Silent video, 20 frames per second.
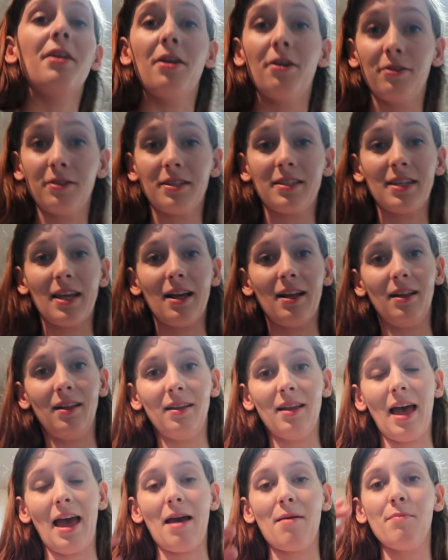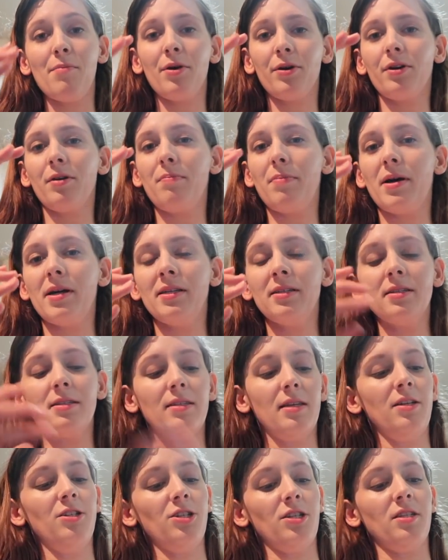They don't sell hamburger buns,
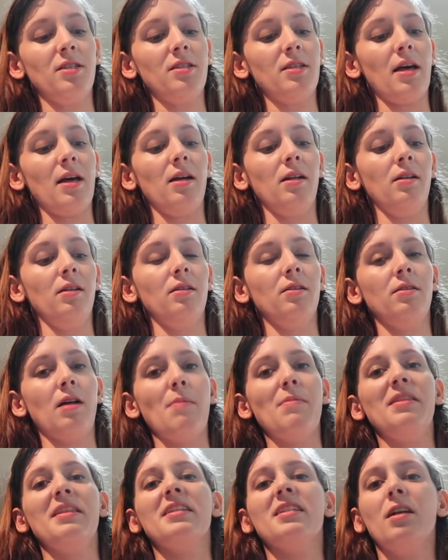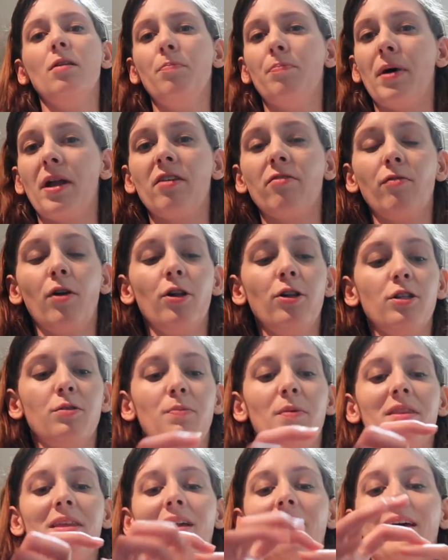they just sell, I mean they sell butter rolls,
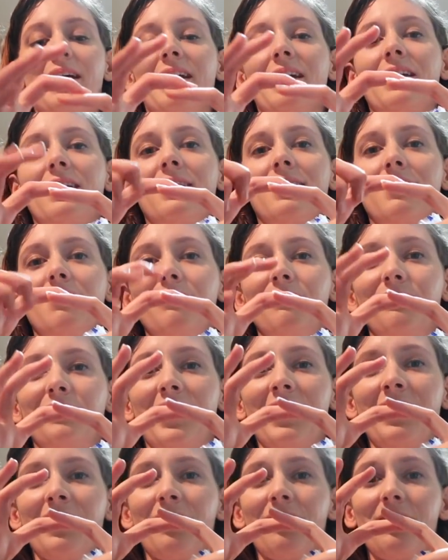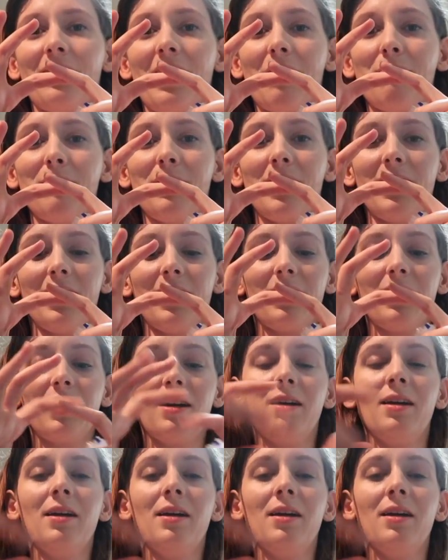but they're like, I don't know, that big.